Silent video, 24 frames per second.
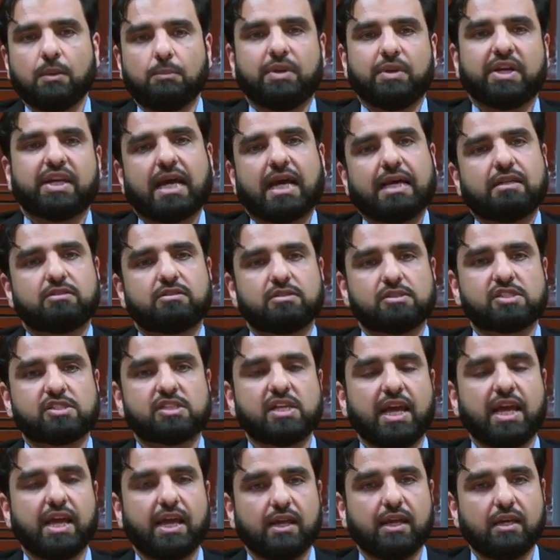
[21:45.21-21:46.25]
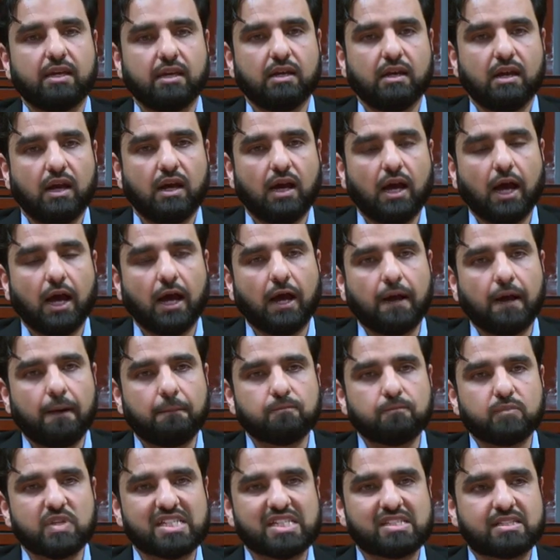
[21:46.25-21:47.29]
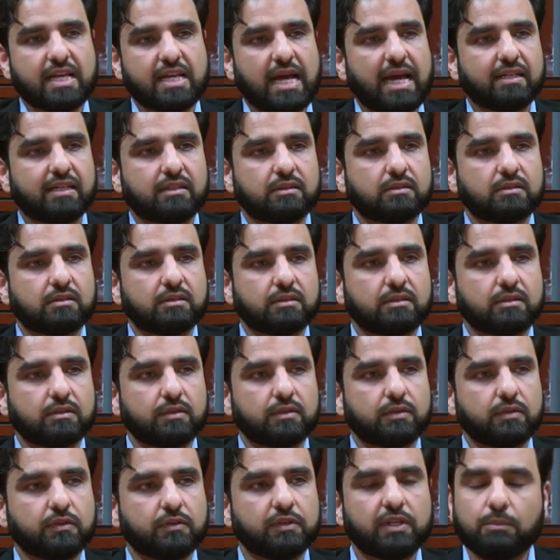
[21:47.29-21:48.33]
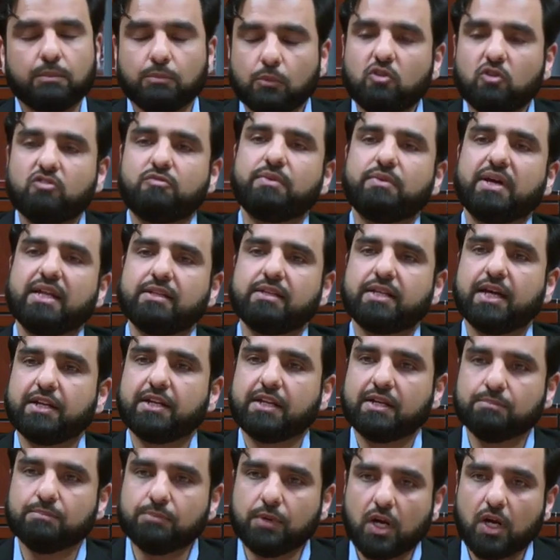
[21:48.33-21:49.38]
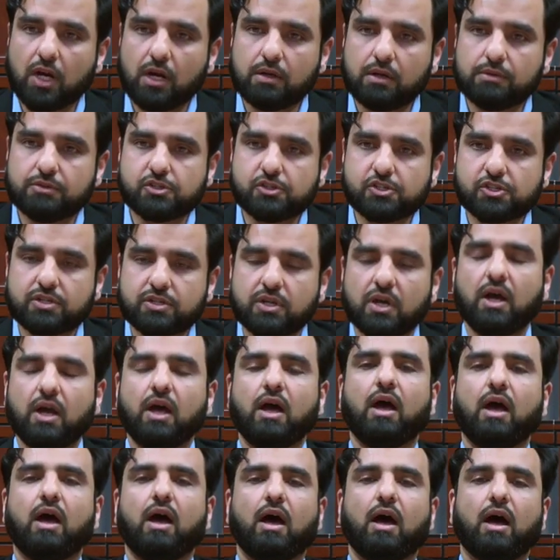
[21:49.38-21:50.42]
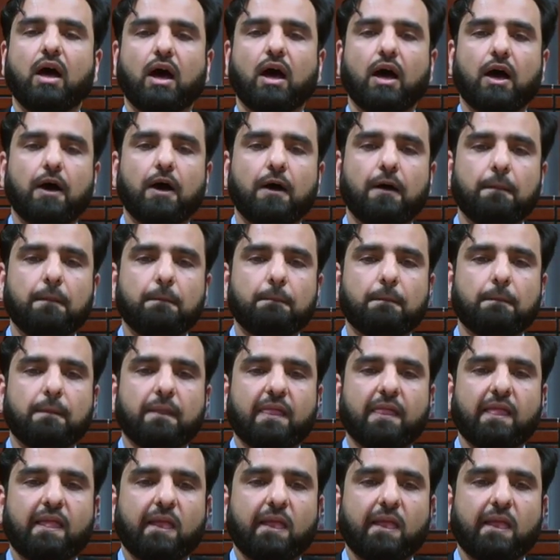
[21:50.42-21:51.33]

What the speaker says: began to say is that the movement that emerged in